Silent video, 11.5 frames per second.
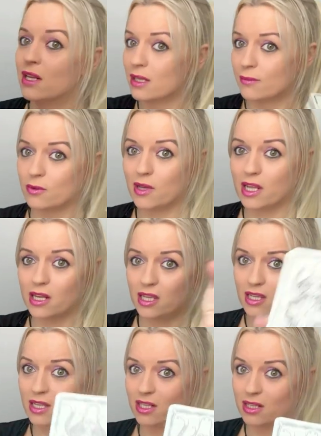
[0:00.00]
Number one,
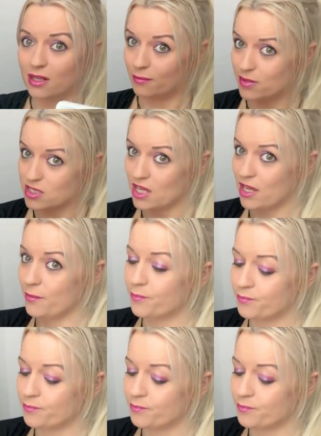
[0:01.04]
number two.